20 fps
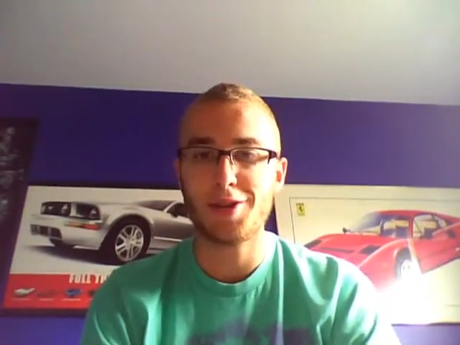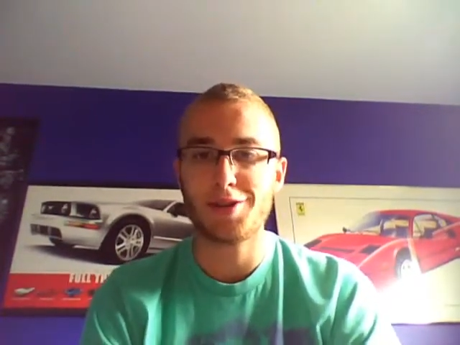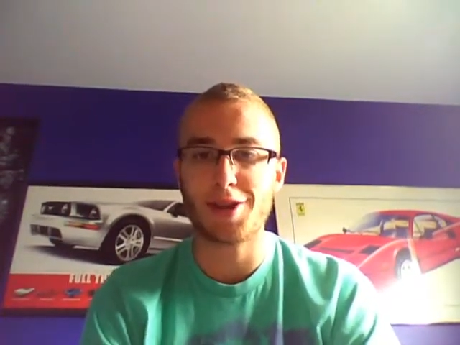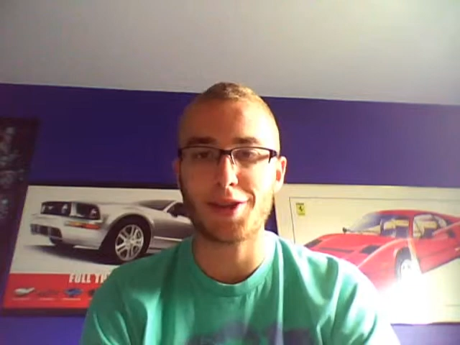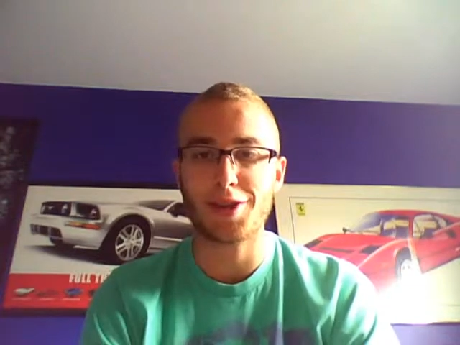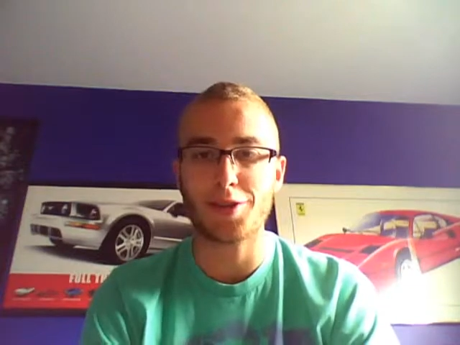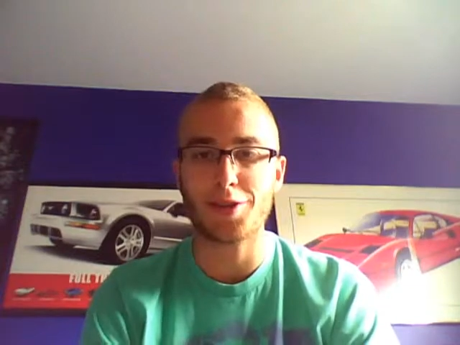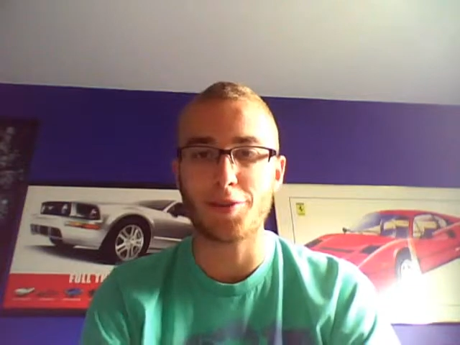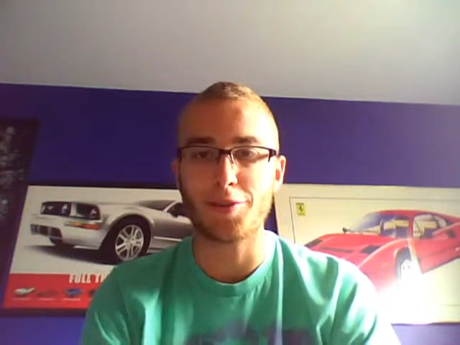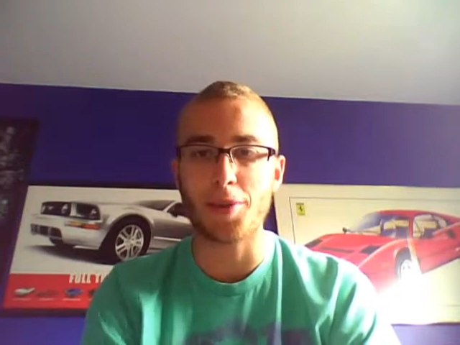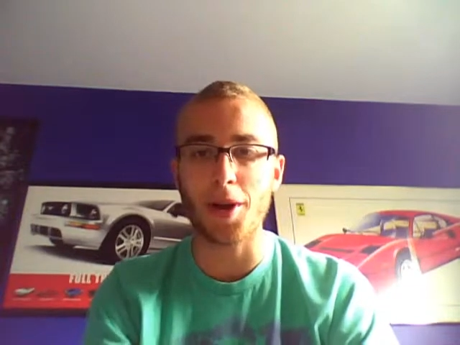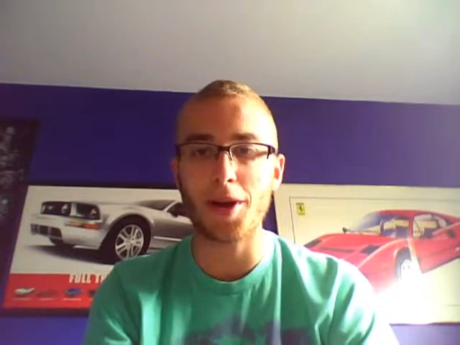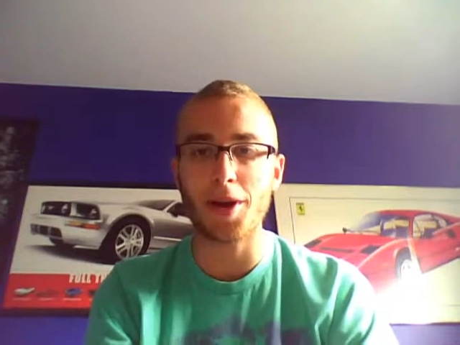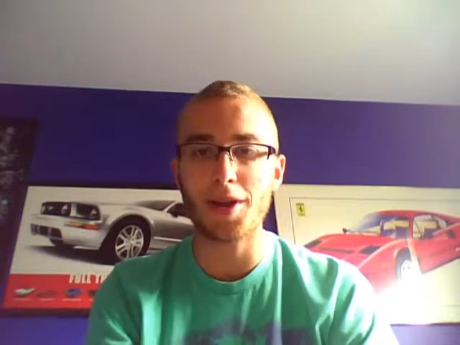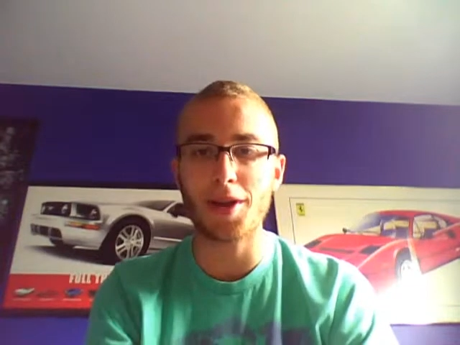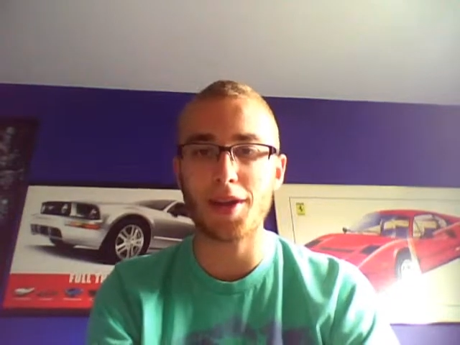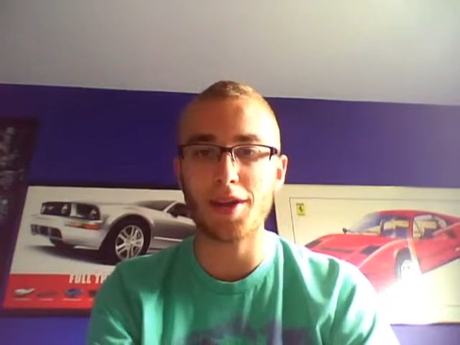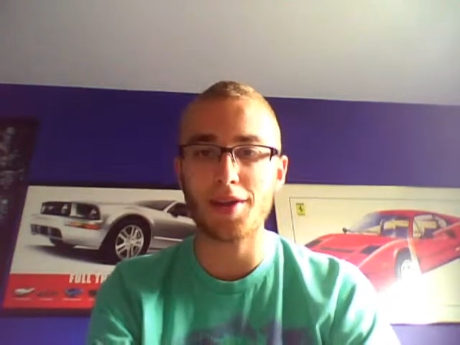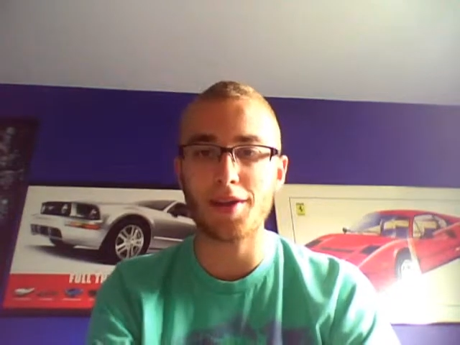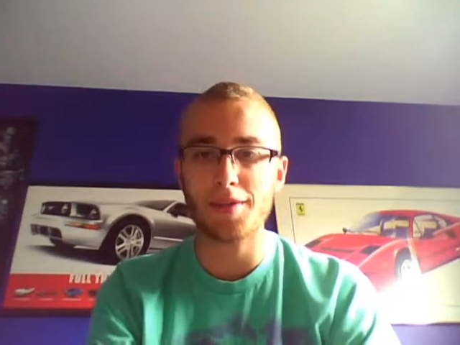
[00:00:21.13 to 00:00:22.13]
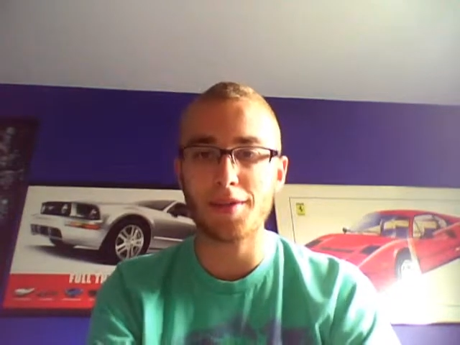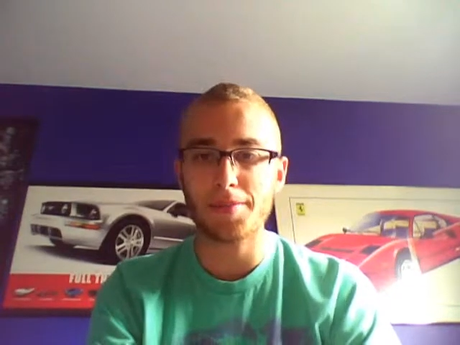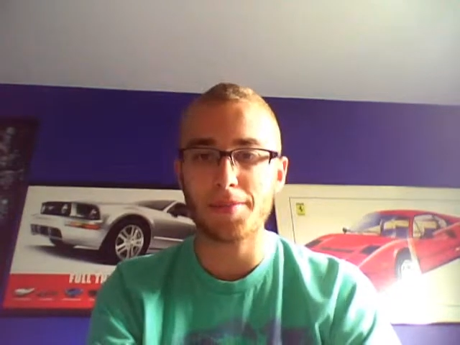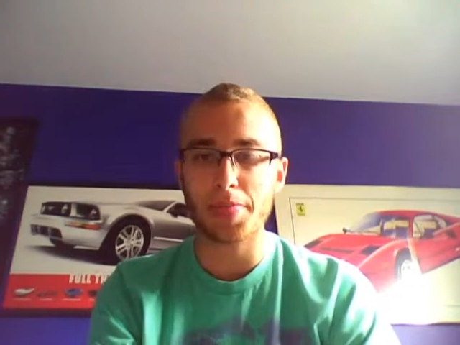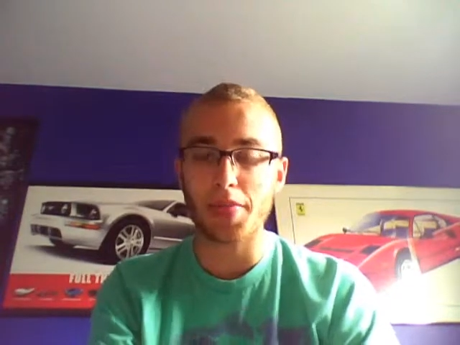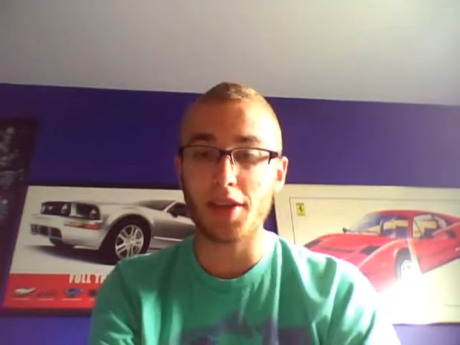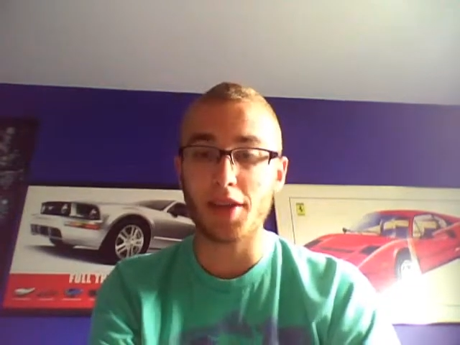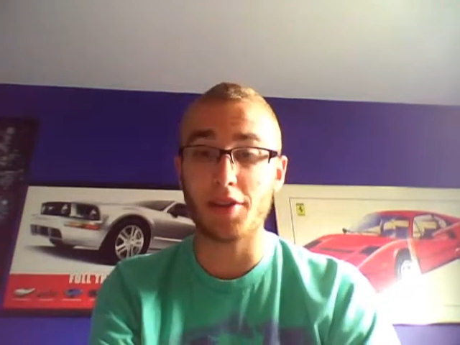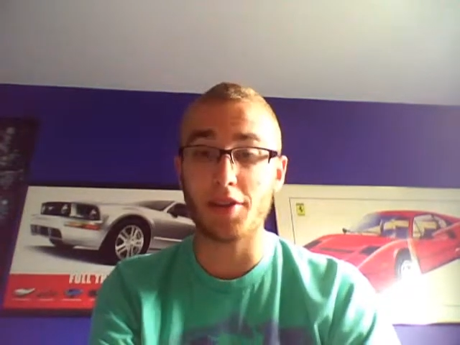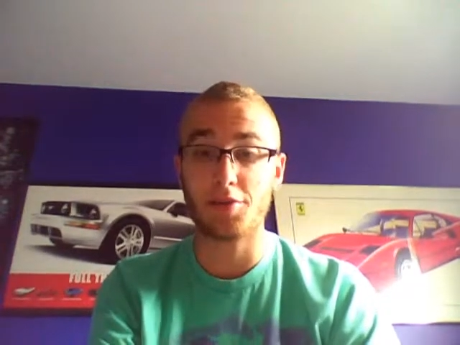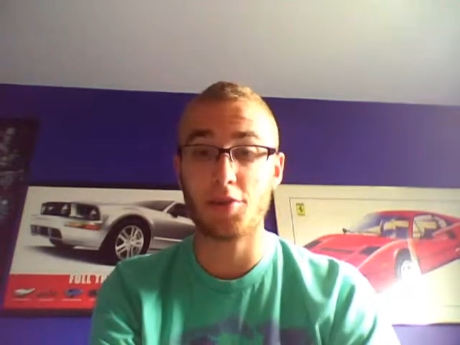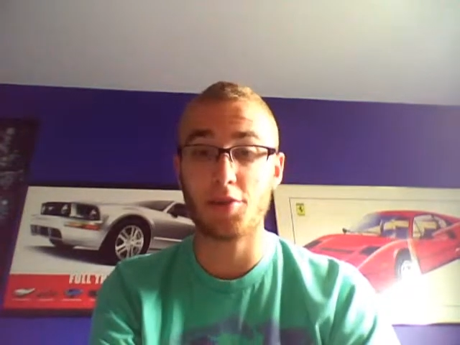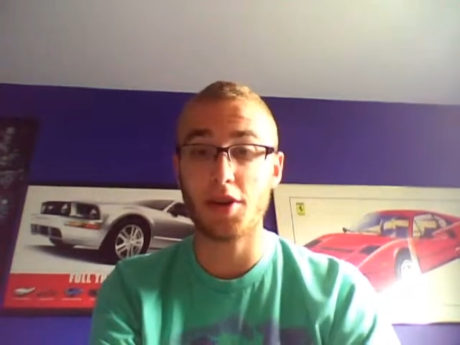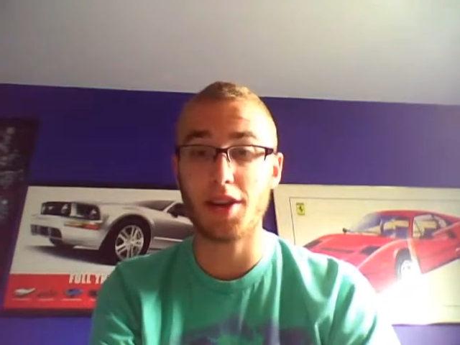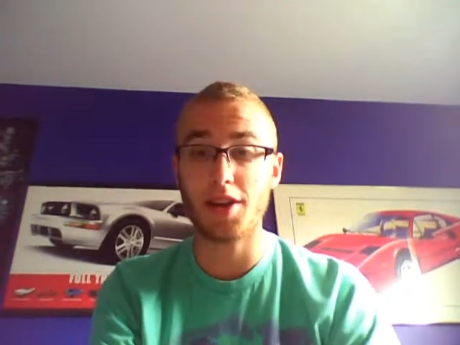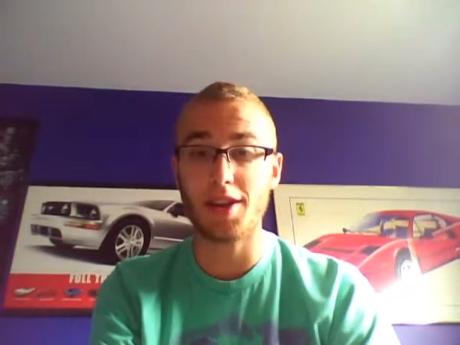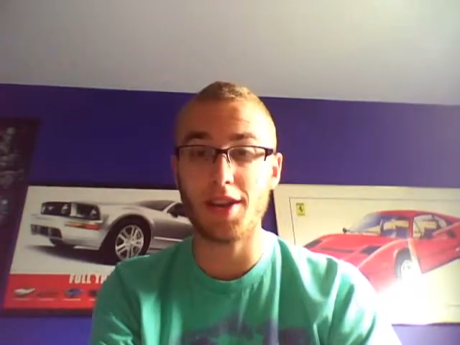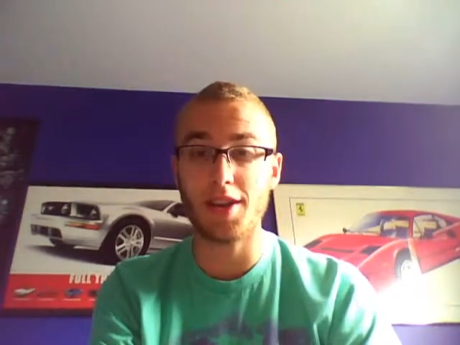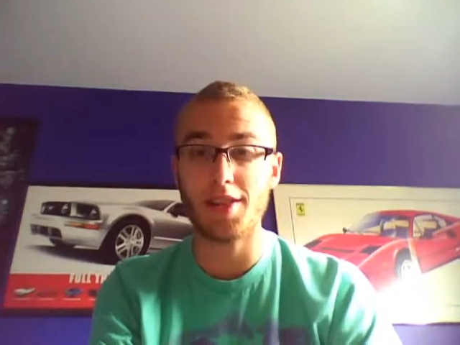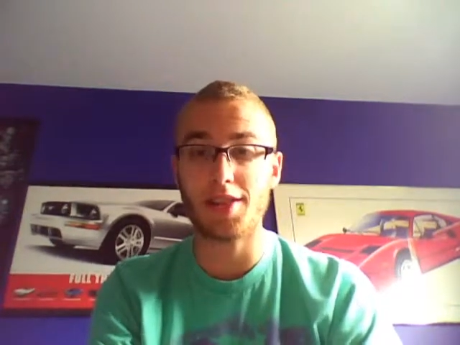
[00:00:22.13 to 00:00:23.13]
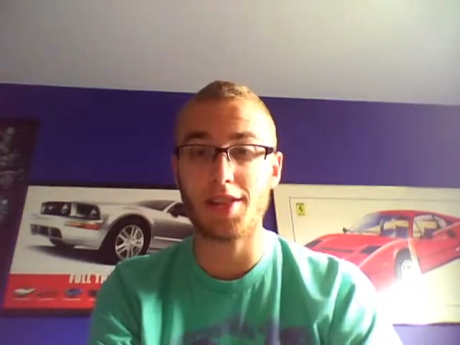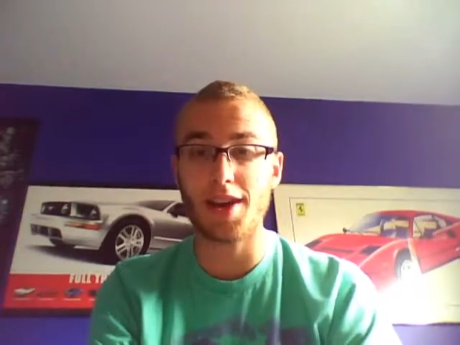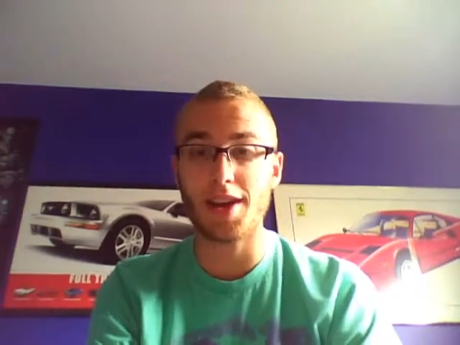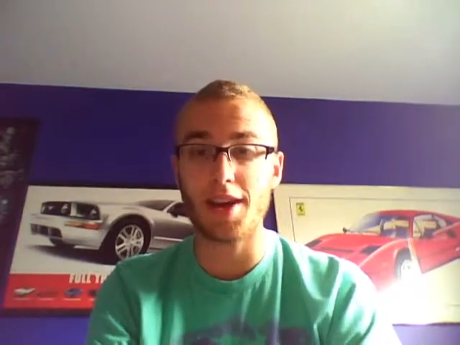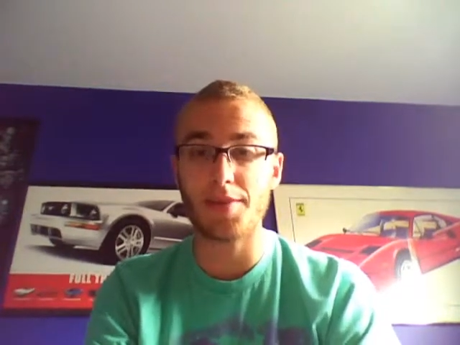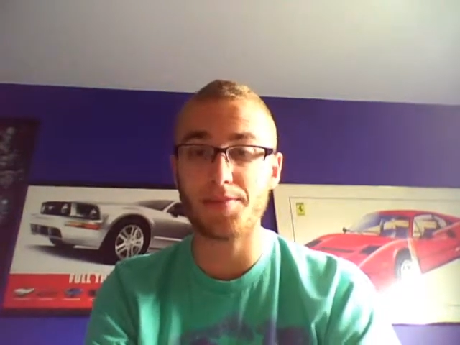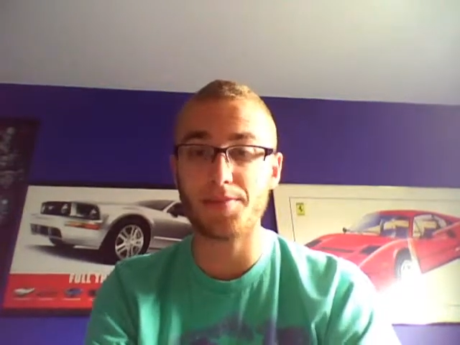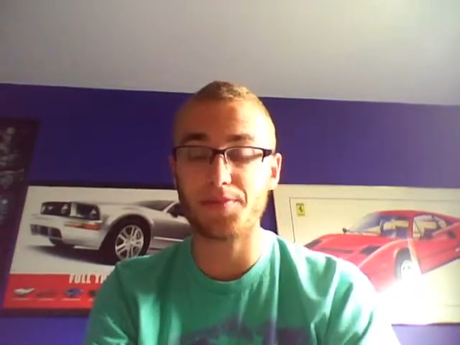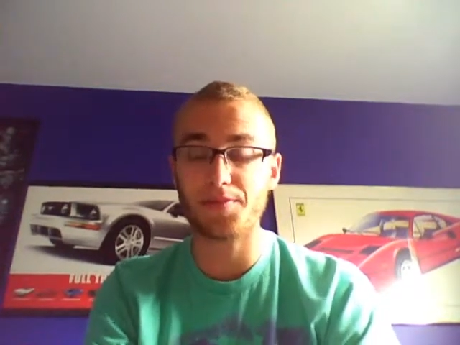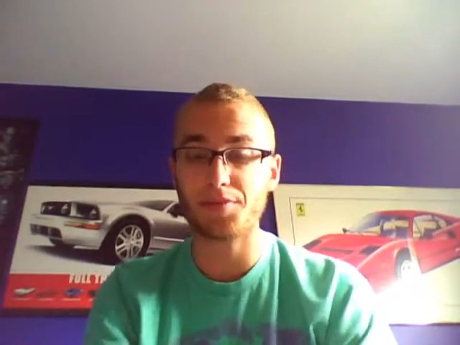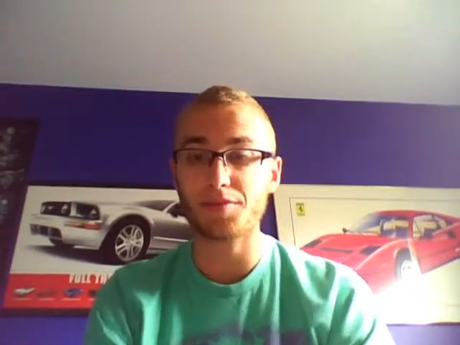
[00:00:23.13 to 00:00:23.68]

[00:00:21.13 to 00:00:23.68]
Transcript: take their party in. It's pretty neat that